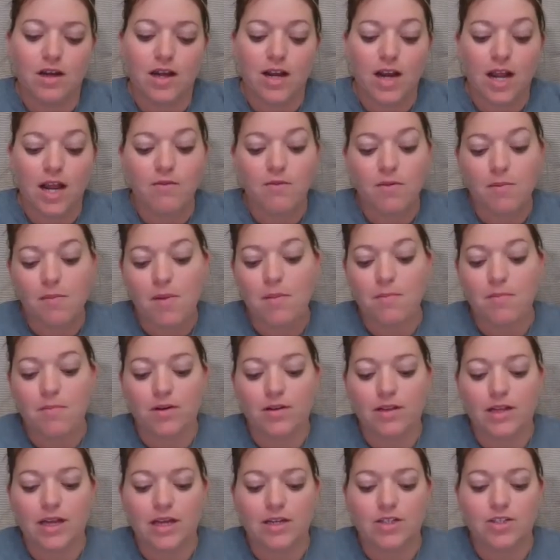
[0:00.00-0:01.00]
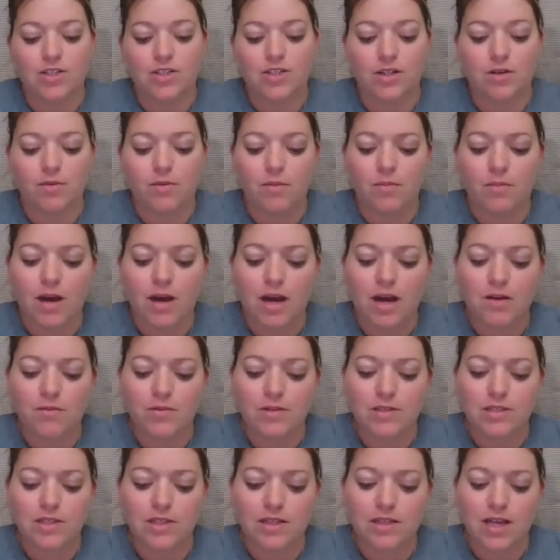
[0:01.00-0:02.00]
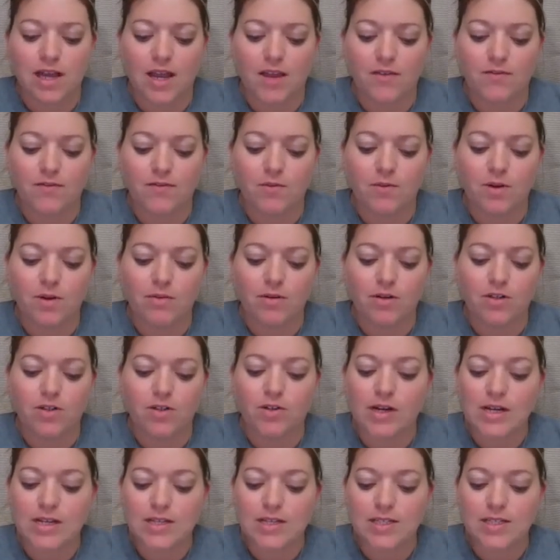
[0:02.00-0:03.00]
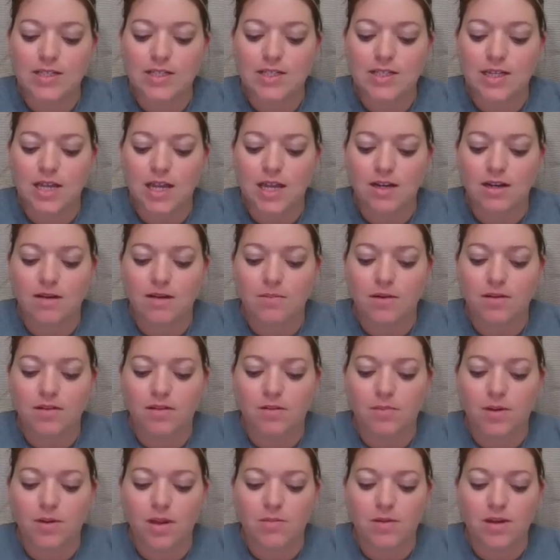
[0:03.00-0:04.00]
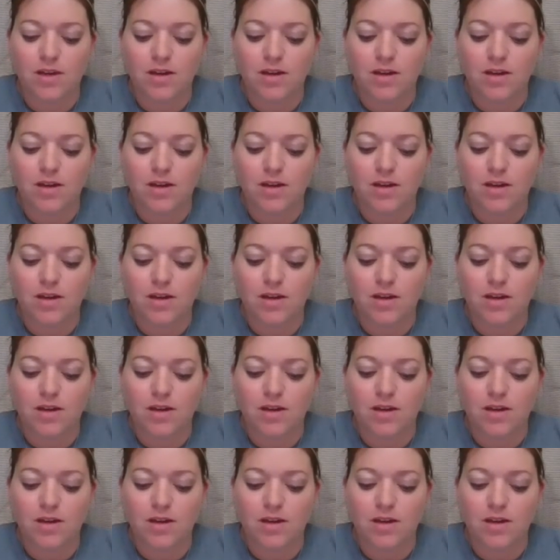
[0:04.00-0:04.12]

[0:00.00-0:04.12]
And I remember last year when Ma was alive and we were crazy excited about the baby